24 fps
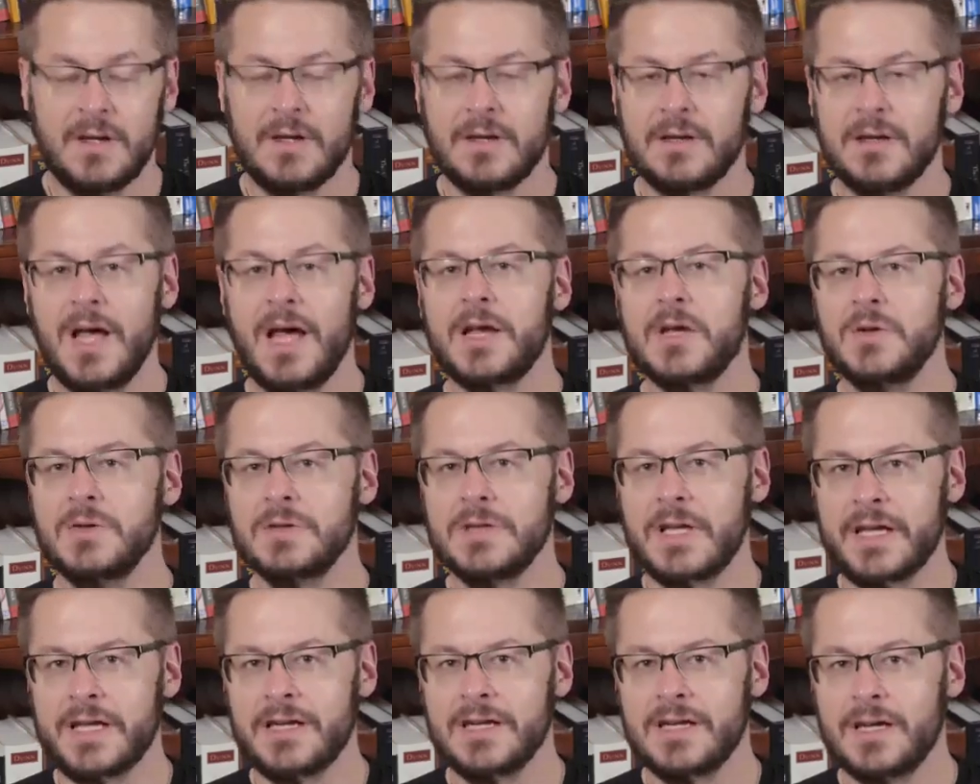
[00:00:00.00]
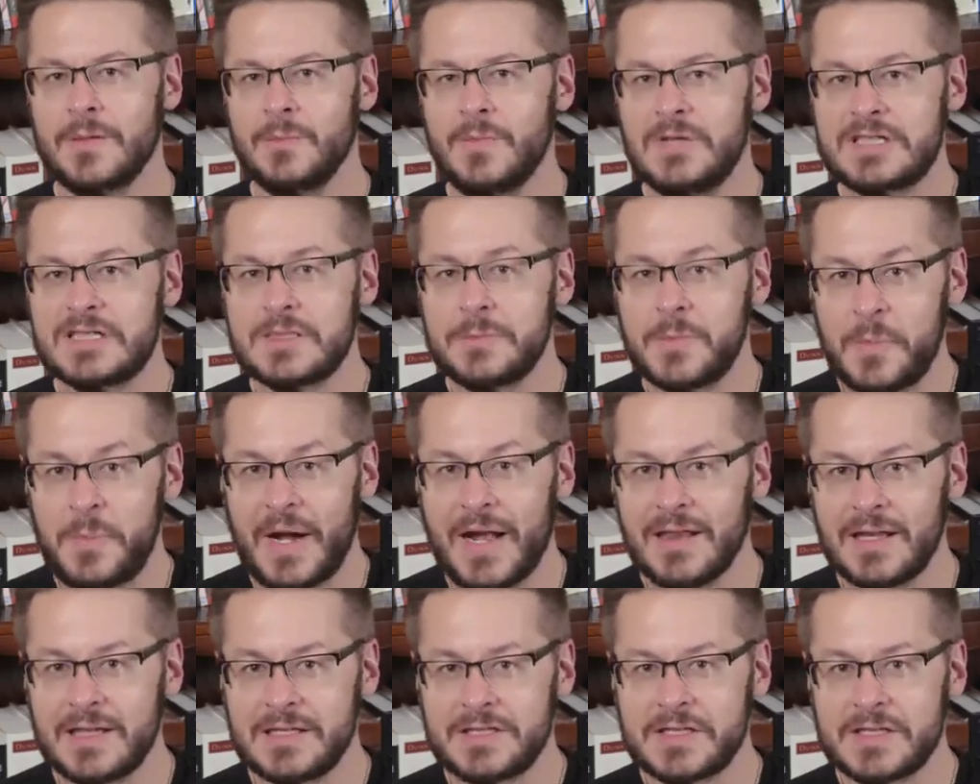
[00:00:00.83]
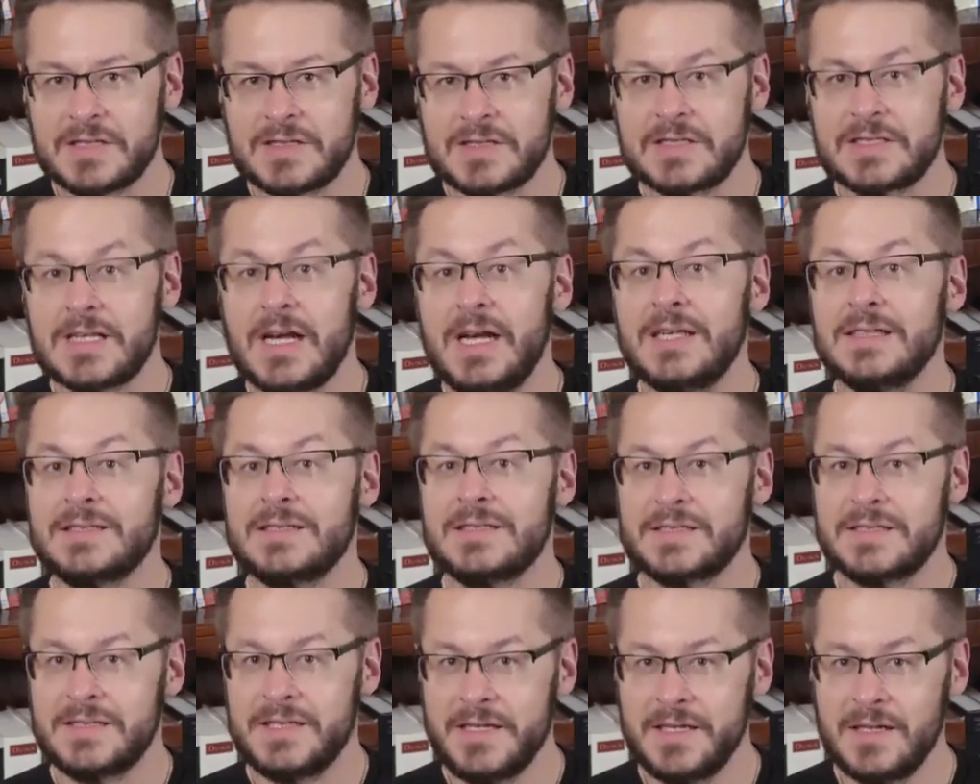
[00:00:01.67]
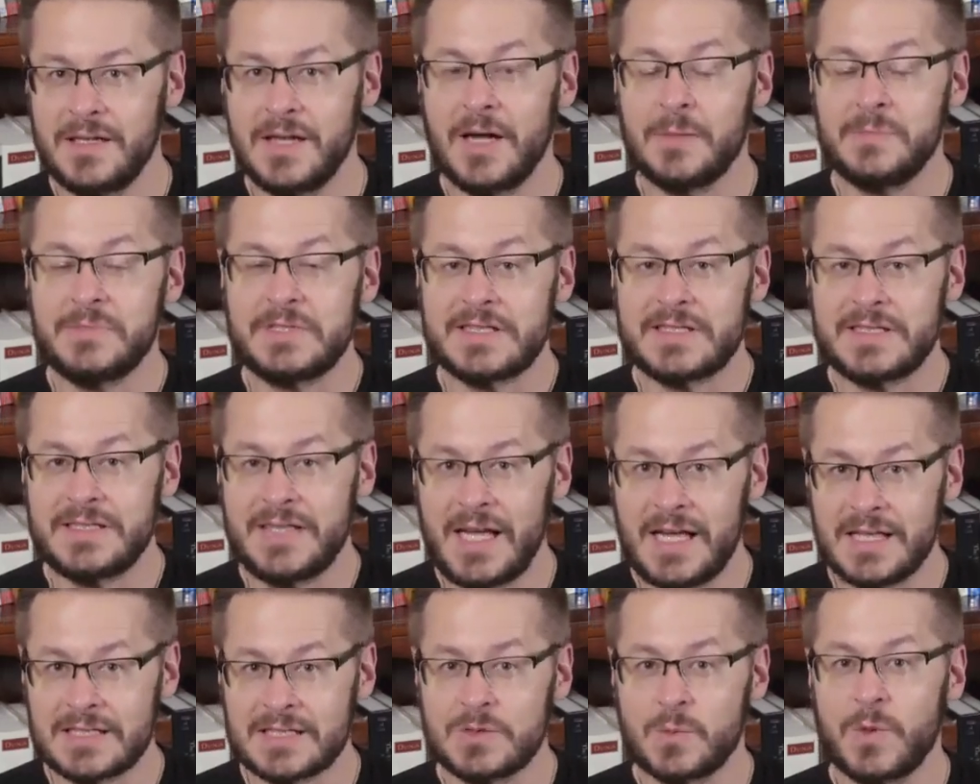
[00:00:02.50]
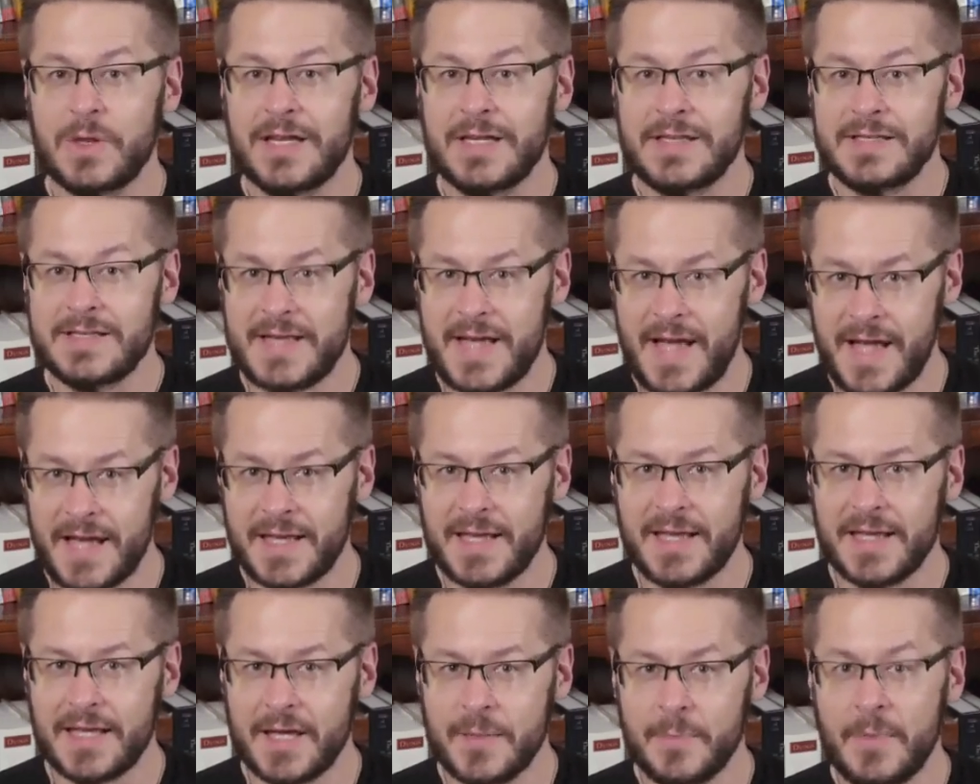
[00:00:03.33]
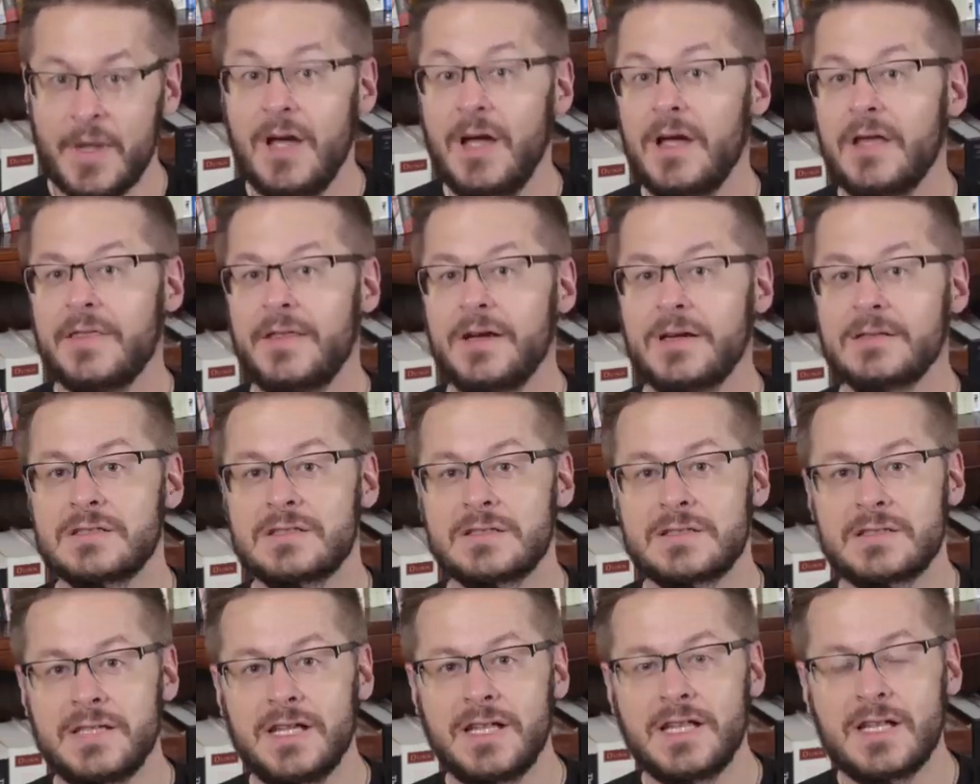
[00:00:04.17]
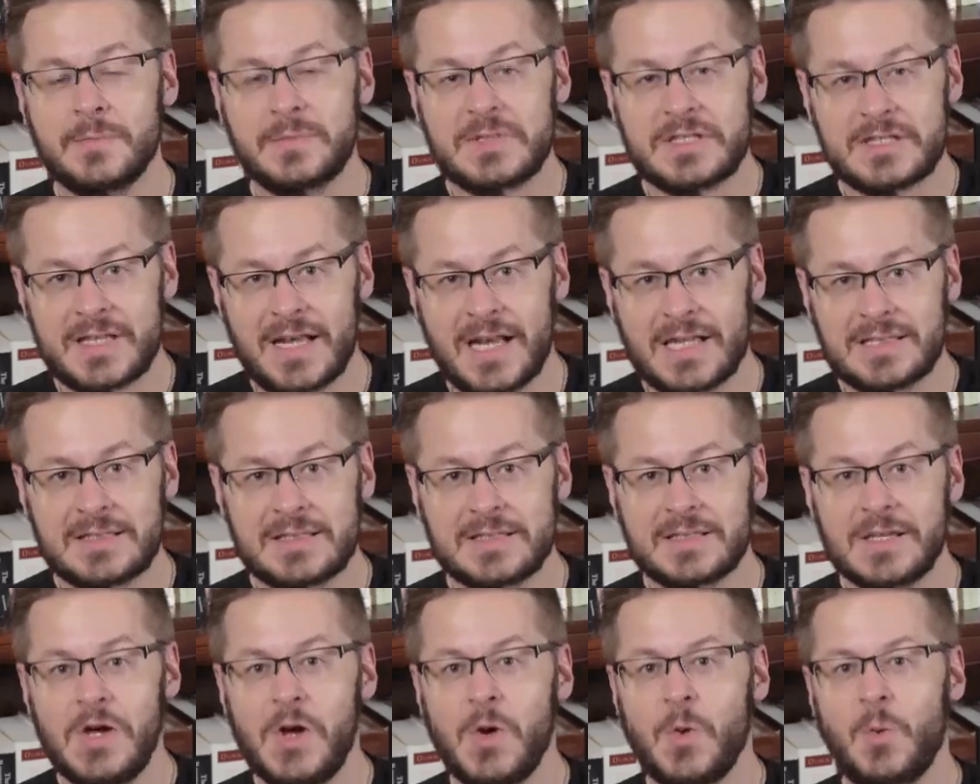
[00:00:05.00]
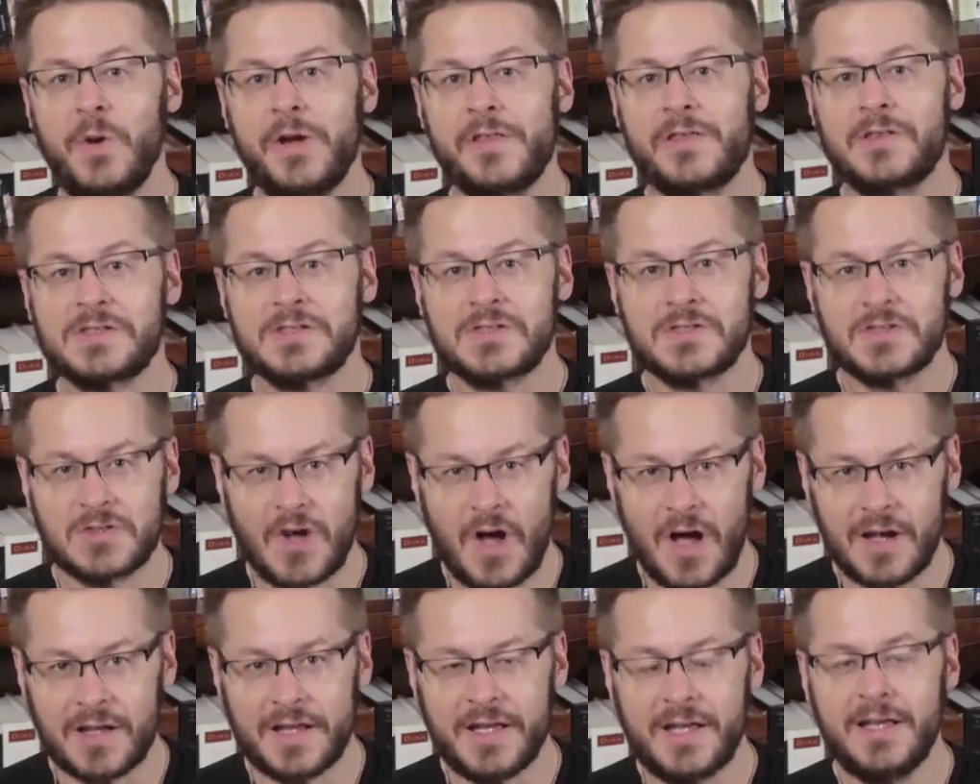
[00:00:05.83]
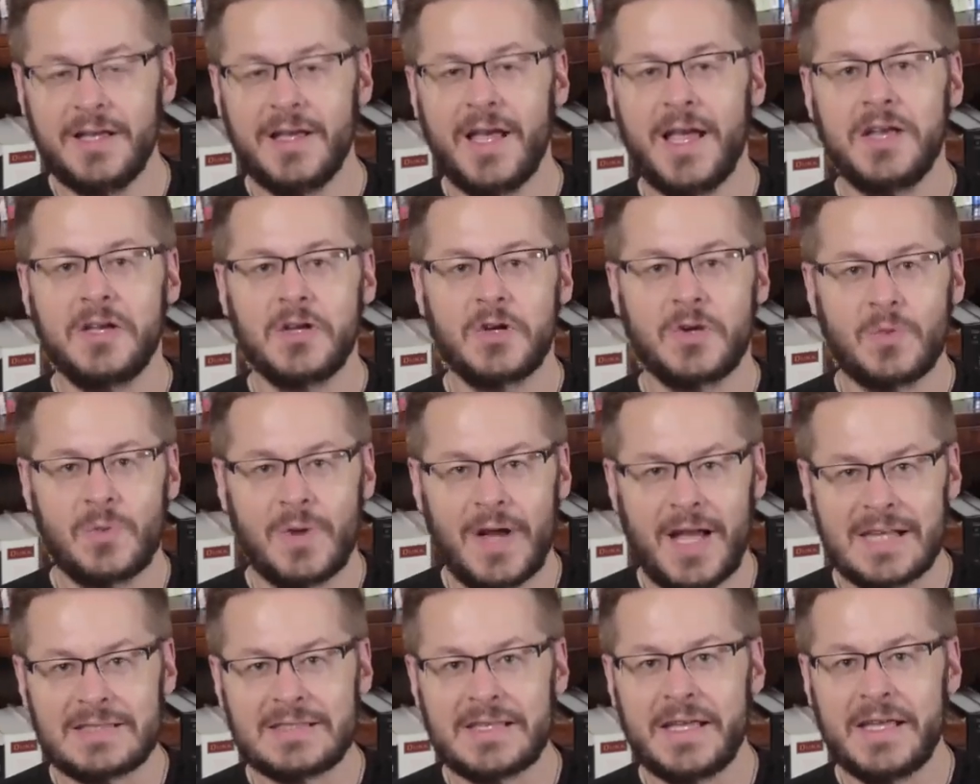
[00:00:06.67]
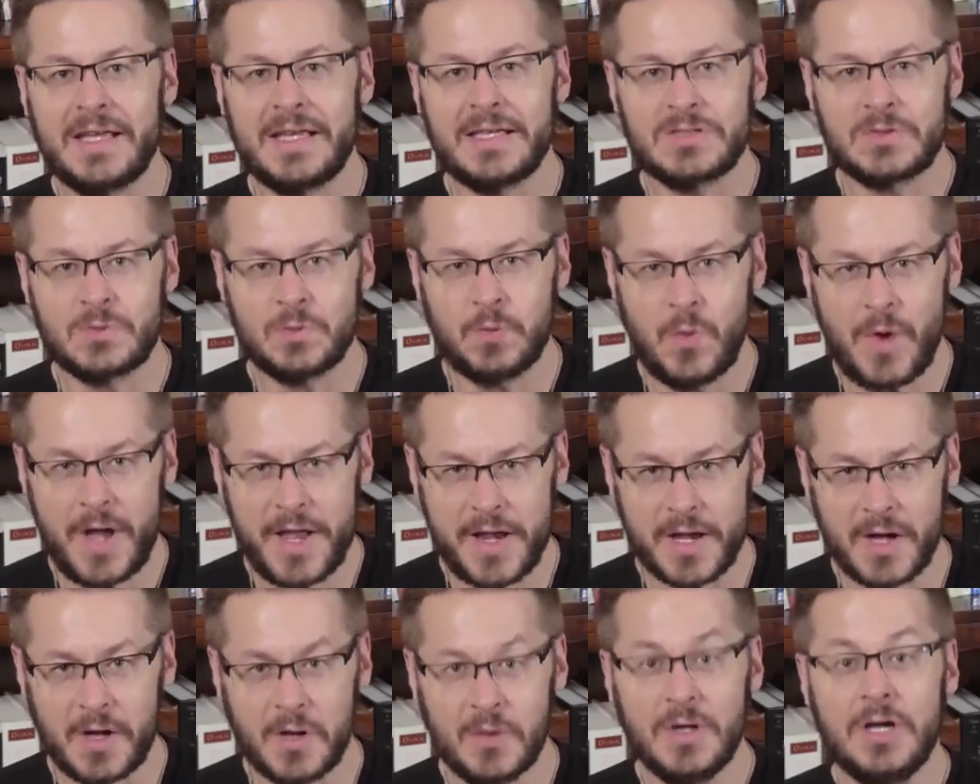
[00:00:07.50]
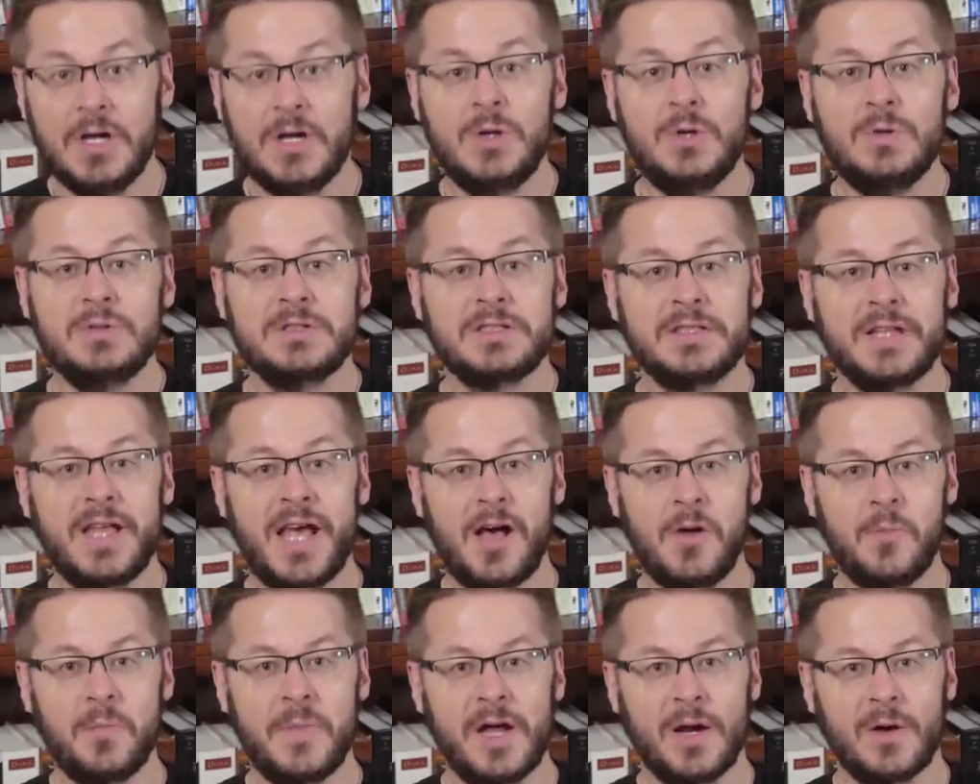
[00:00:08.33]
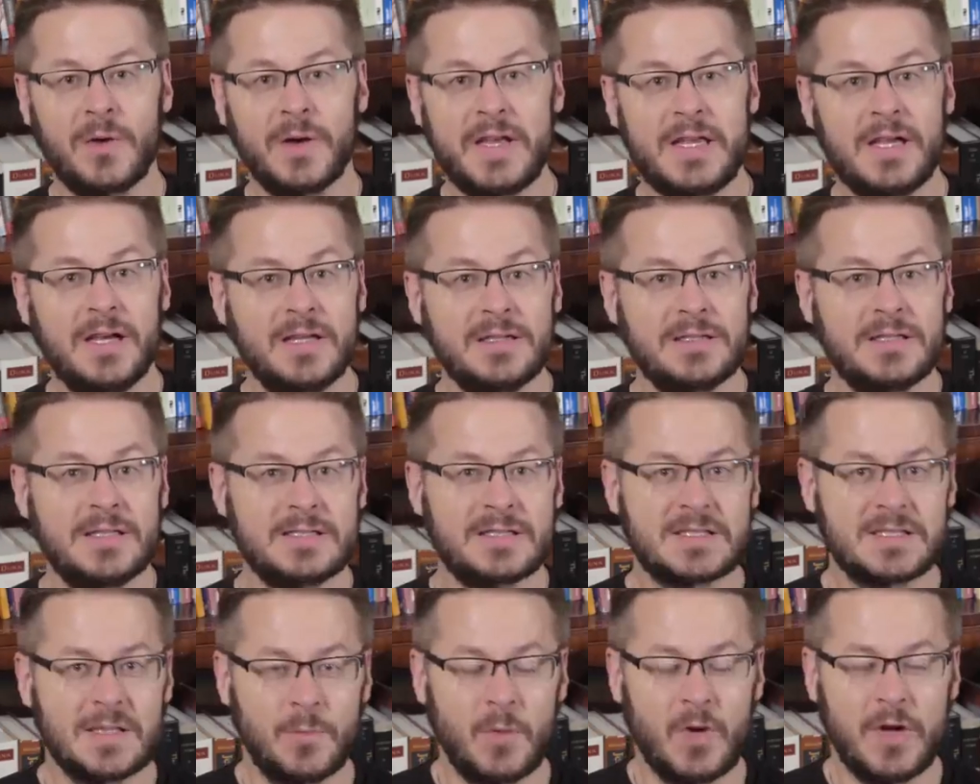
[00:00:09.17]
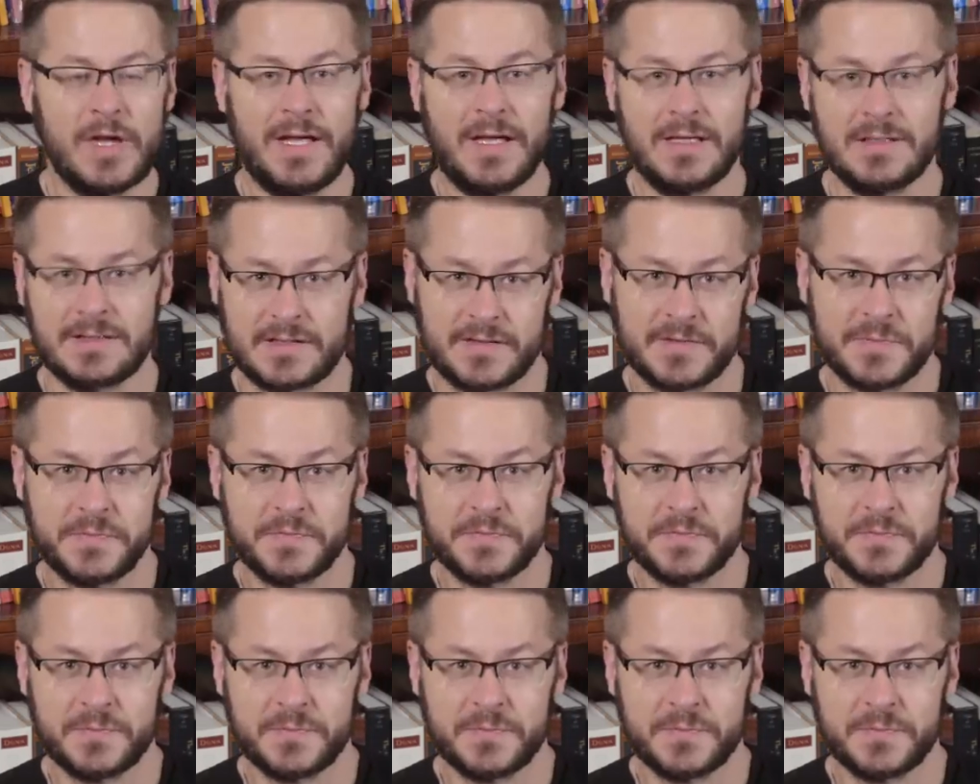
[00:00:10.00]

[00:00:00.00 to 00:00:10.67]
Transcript: Not only are Muslim apologists still obsessed with attacking him, they're still obsessed with stalking and harassing his widow, who's now married to someone else.